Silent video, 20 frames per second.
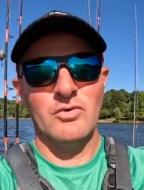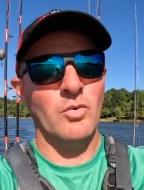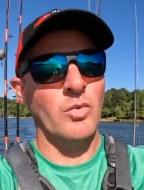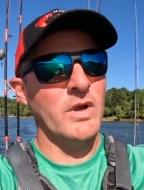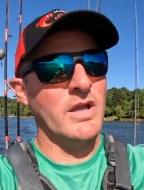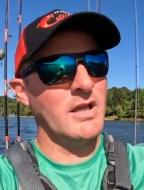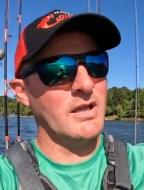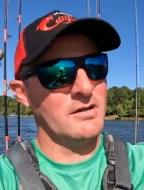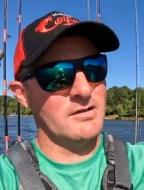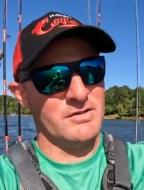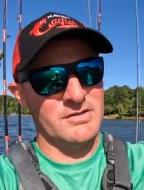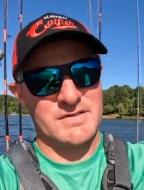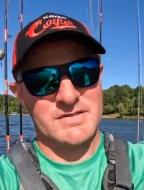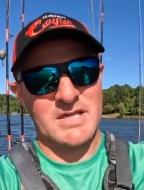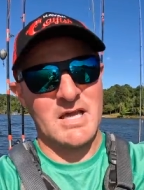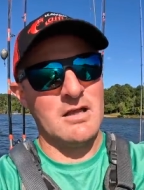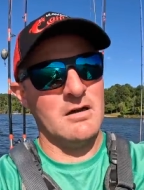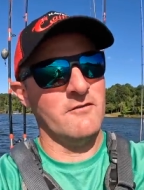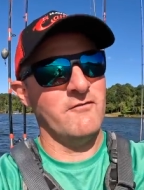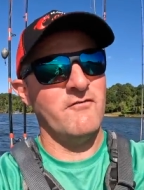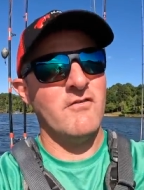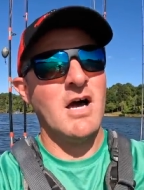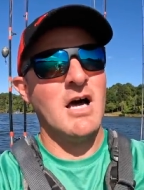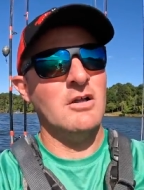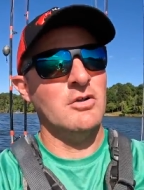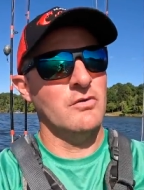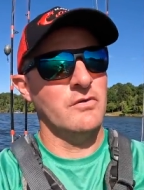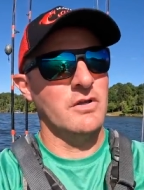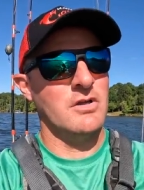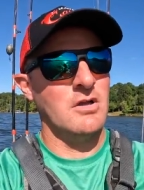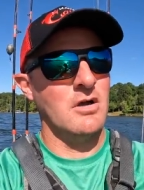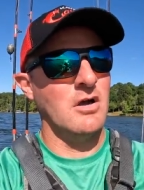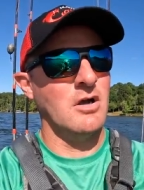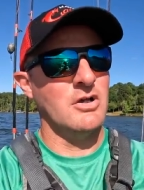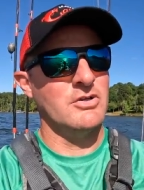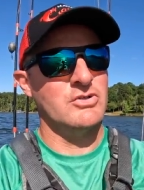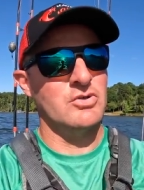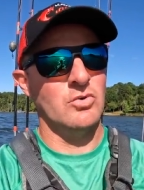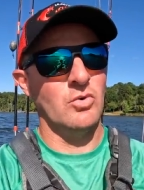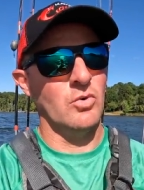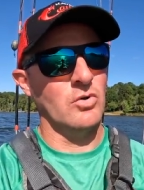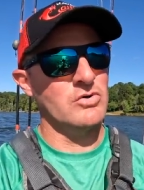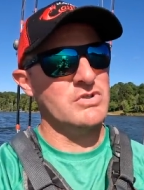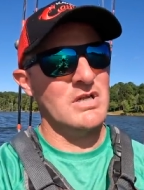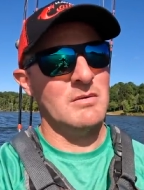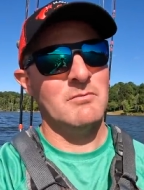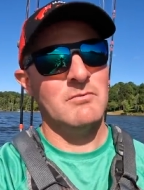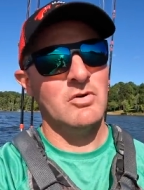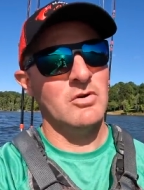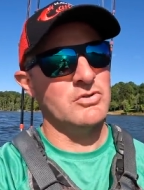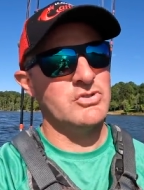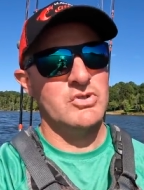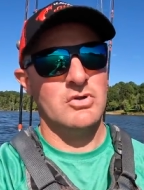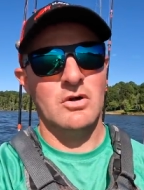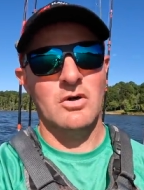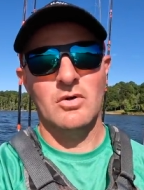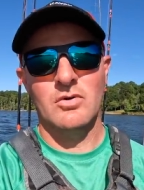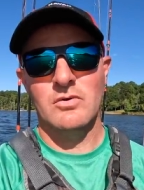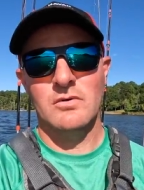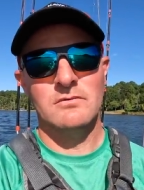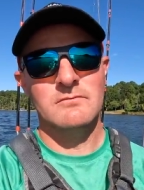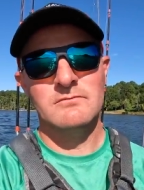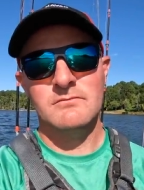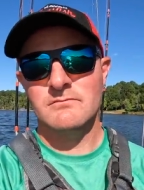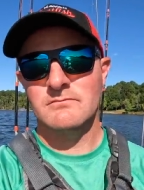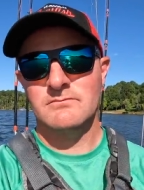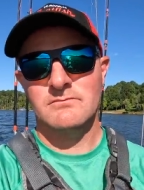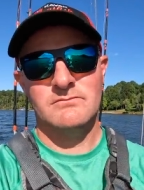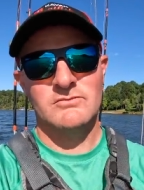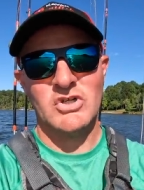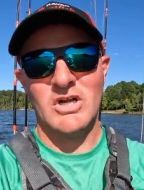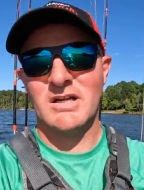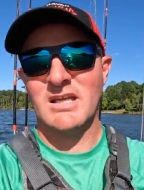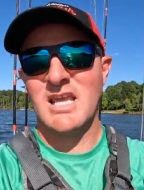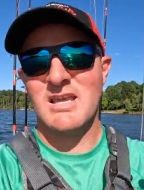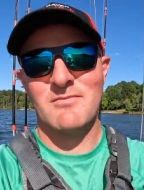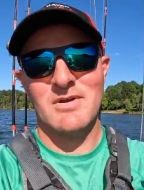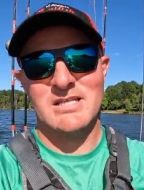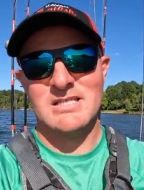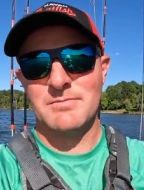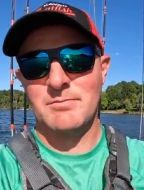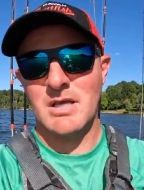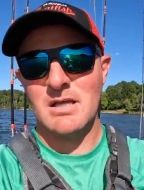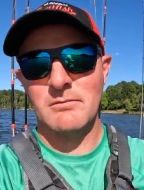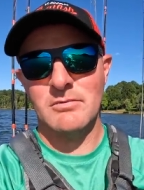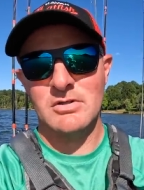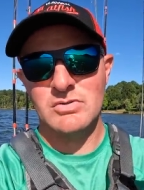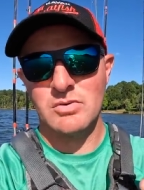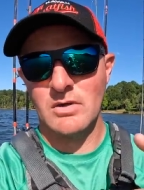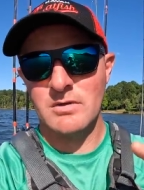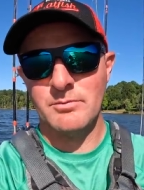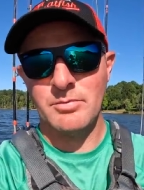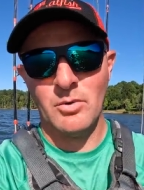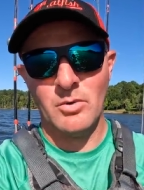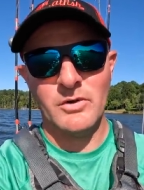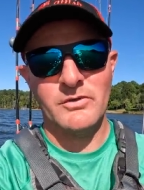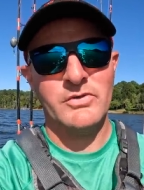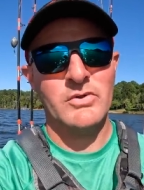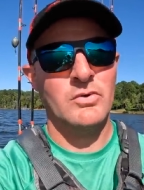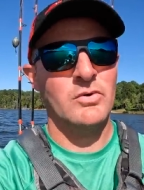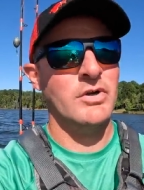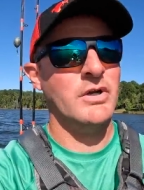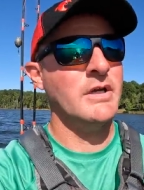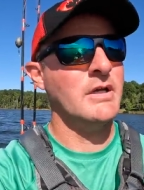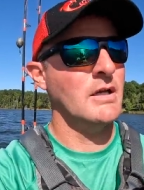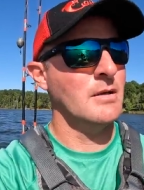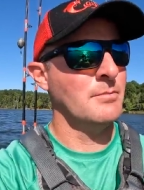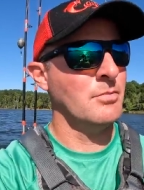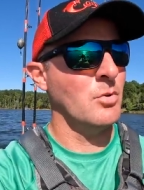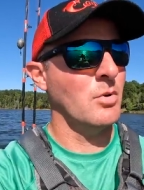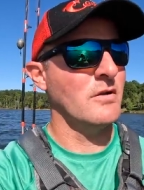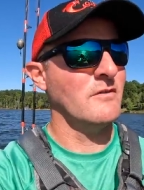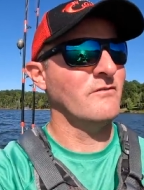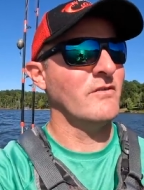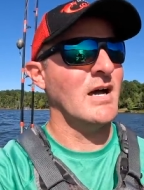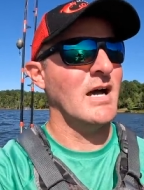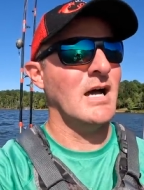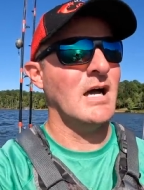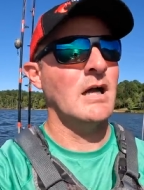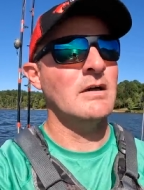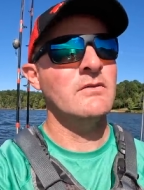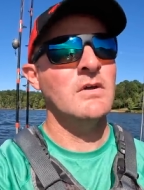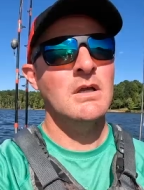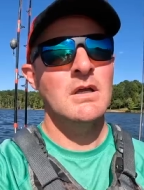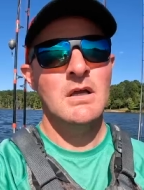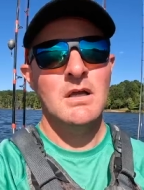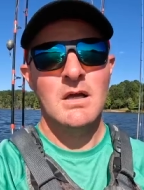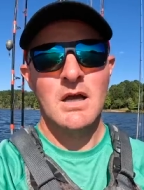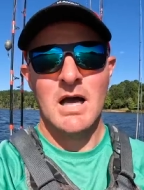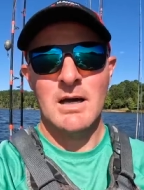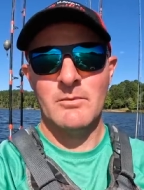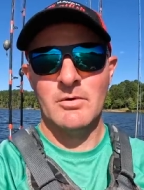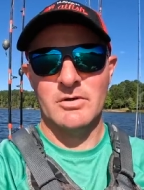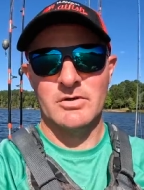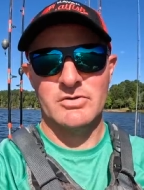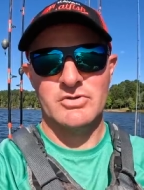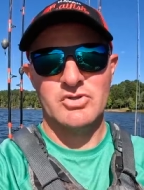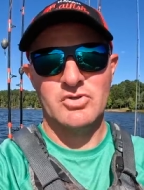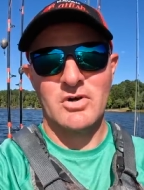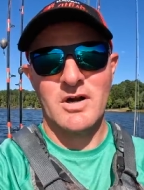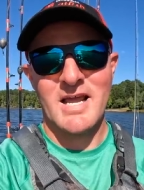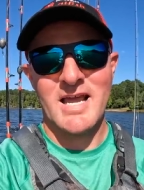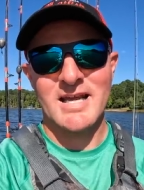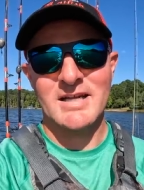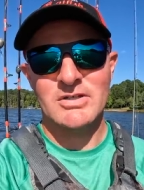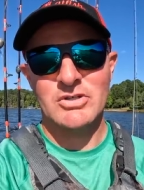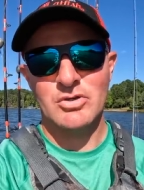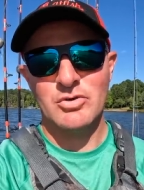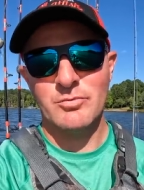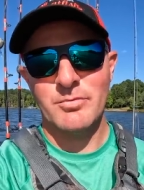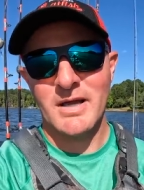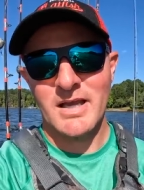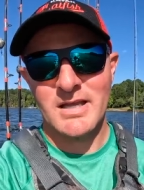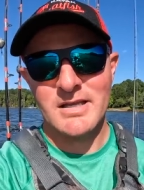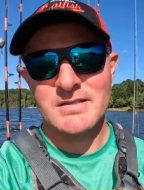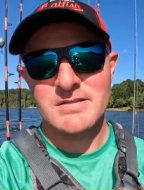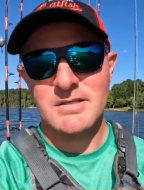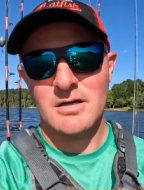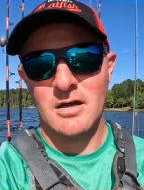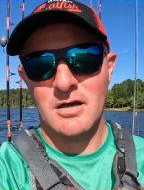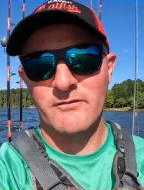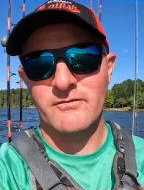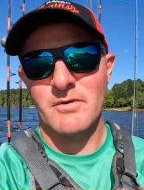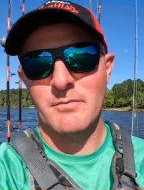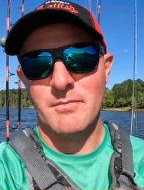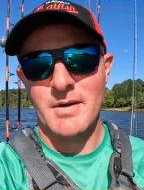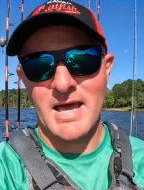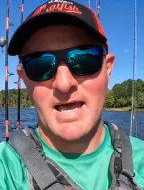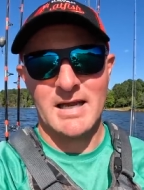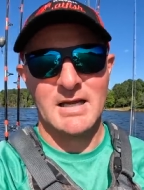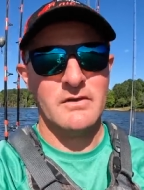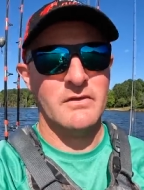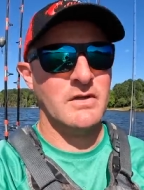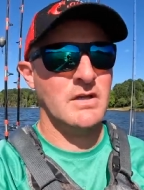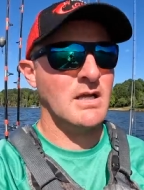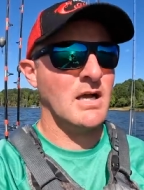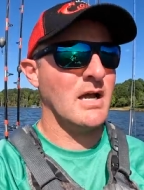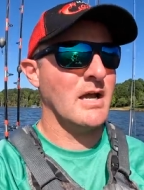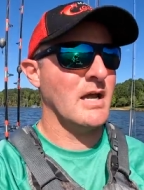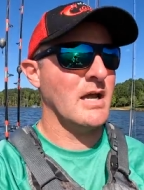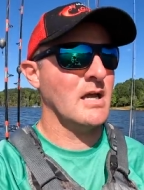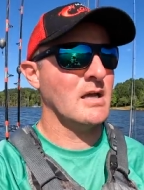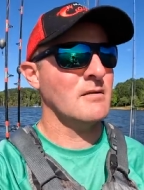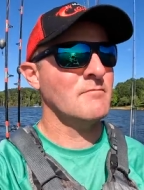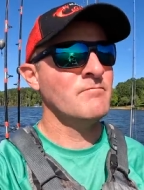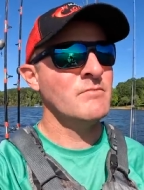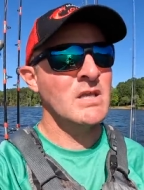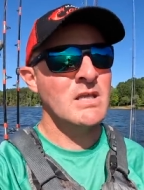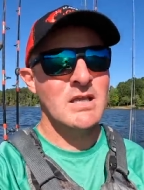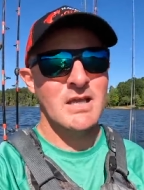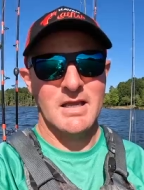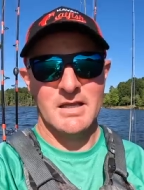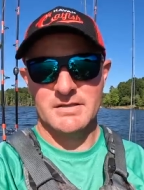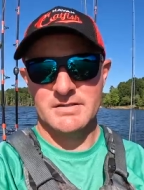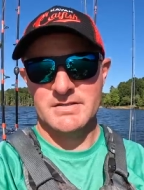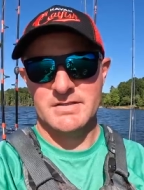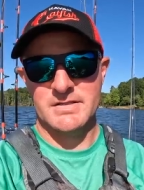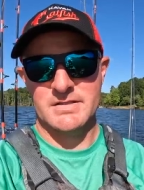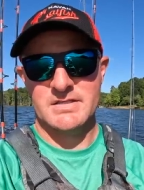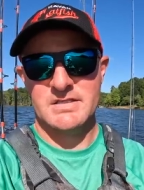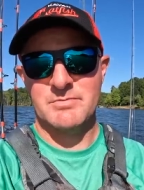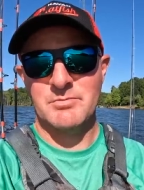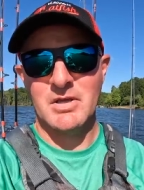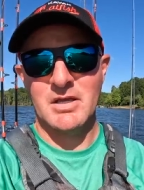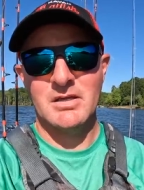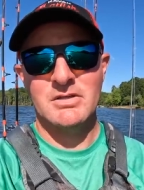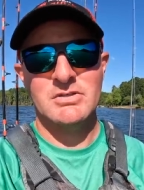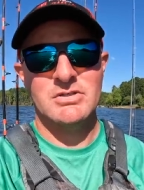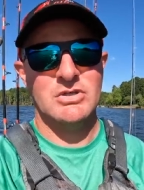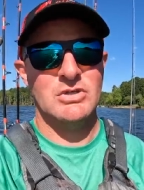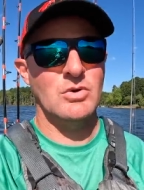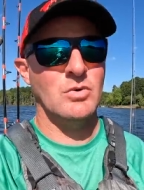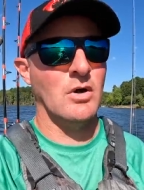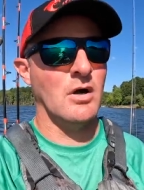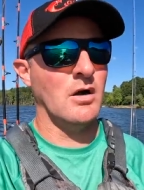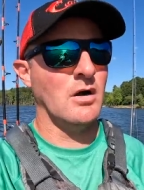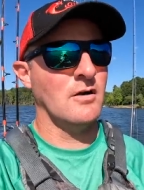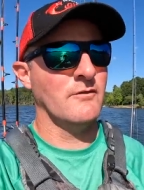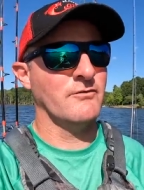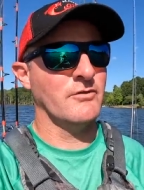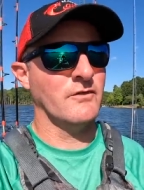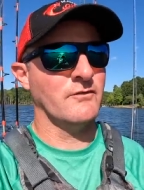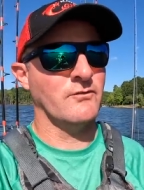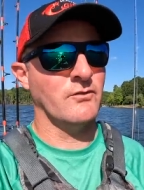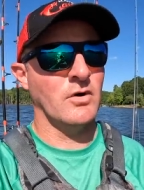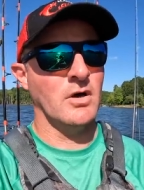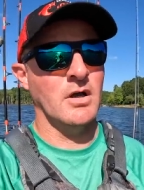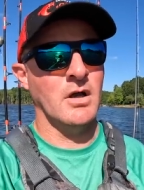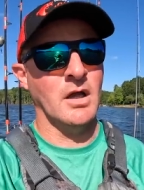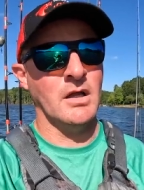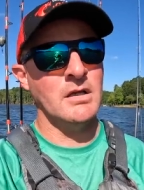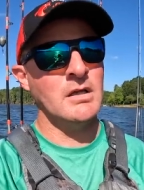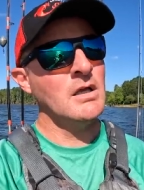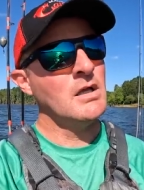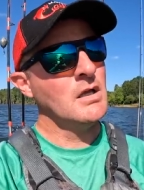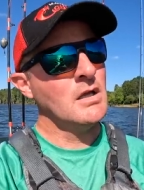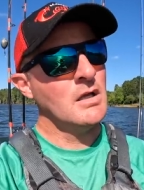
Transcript: the wind and just kind of follow the contours. I'm gonna troll, try to keep my speed between 0.3 and 0.5 I'm gonna drag two baits off the back of the kayak and suspend two off the front.